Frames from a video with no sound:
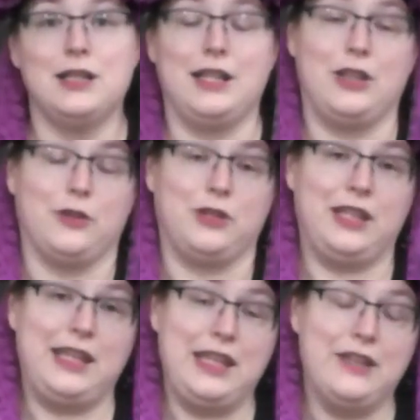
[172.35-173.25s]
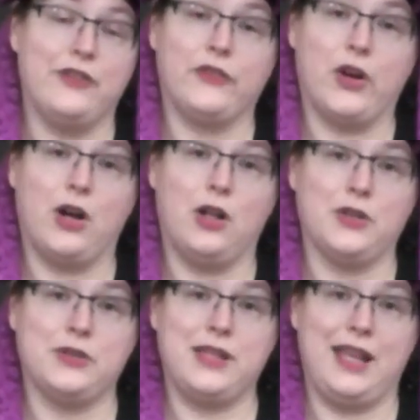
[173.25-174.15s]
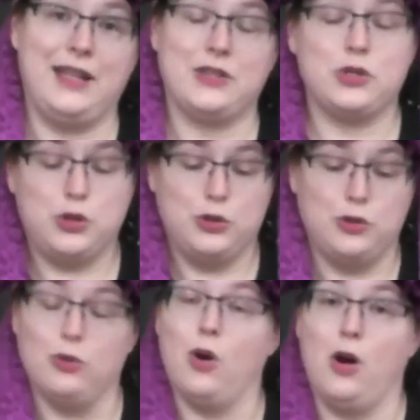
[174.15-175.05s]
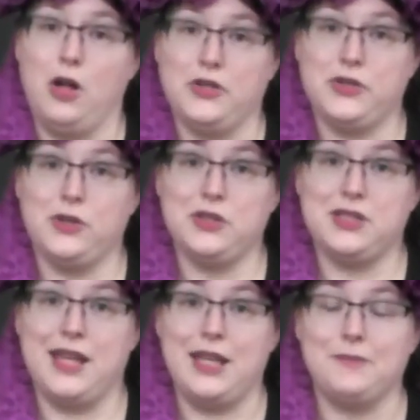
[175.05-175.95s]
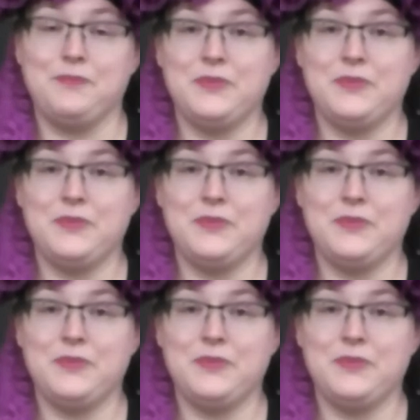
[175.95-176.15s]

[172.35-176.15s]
either the Eve of All Saints to All Souls Day.